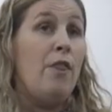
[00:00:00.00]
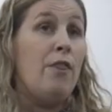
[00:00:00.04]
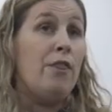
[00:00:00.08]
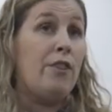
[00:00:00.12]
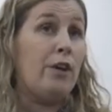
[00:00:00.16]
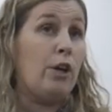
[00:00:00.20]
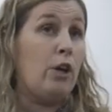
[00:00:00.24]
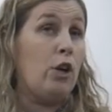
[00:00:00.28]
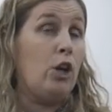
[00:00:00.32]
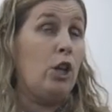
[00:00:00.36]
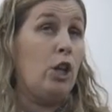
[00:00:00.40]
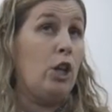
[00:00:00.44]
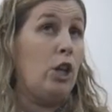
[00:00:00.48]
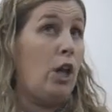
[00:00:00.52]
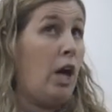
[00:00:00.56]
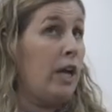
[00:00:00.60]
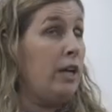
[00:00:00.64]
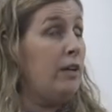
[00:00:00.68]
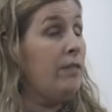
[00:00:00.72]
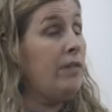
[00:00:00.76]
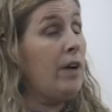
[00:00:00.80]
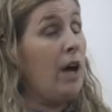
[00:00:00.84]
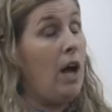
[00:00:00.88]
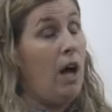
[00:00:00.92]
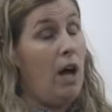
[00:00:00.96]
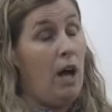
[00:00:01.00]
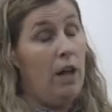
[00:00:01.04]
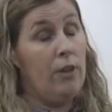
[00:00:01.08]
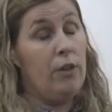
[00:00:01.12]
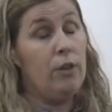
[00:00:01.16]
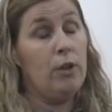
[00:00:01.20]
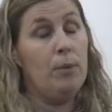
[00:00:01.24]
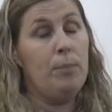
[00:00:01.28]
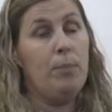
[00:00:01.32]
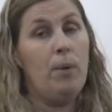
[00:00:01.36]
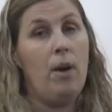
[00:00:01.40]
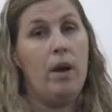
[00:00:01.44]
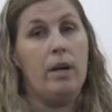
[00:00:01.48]
There are a lot of
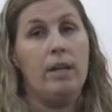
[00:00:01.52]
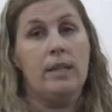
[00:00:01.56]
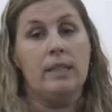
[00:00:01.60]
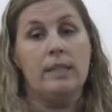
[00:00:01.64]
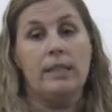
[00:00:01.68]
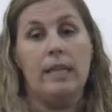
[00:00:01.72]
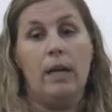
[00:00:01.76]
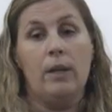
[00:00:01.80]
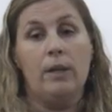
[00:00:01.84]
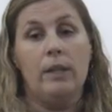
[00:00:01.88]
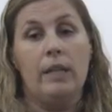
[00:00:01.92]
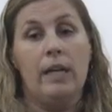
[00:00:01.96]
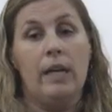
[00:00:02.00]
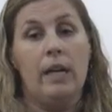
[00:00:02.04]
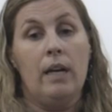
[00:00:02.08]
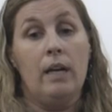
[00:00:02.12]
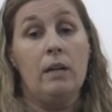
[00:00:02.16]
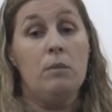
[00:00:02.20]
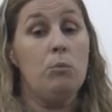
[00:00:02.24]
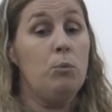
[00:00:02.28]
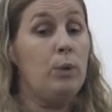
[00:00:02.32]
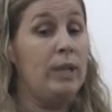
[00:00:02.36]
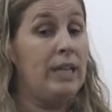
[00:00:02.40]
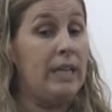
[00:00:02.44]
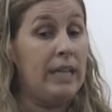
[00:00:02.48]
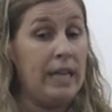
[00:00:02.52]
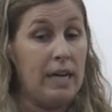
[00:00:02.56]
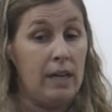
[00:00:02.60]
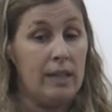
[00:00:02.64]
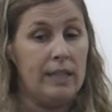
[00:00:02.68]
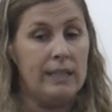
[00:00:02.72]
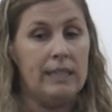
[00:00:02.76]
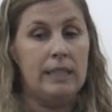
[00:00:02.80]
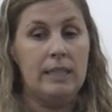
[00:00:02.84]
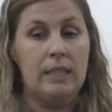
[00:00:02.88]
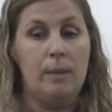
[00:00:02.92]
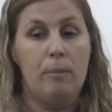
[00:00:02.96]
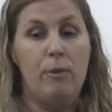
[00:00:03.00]
other products out there. We
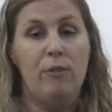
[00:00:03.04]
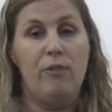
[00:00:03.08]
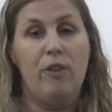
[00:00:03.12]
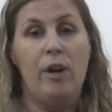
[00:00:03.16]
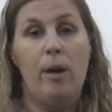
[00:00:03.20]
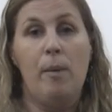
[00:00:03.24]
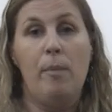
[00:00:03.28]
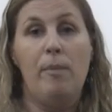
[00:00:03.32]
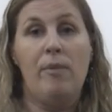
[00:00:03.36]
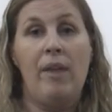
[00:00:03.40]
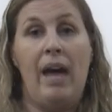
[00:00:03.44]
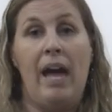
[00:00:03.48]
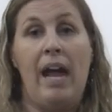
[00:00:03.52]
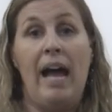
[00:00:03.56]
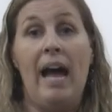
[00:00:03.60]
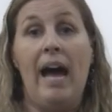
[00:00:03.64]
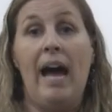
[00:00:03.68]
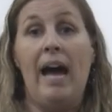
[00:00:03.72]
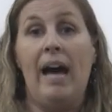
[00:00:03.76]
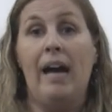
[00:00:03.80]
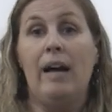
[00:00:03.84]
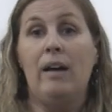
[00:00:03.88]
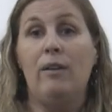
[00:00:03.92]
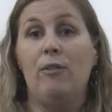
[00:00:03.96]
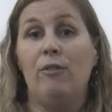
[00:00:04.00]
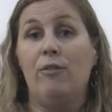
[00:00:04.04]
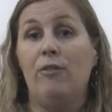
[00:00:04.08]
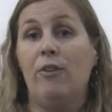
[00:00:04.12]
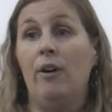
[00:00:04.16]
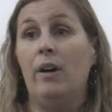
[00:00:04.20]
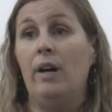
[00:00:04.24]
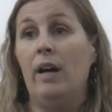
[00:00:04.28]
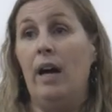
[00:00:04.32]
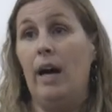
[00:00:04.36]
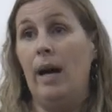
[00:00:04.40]
carry some of them that have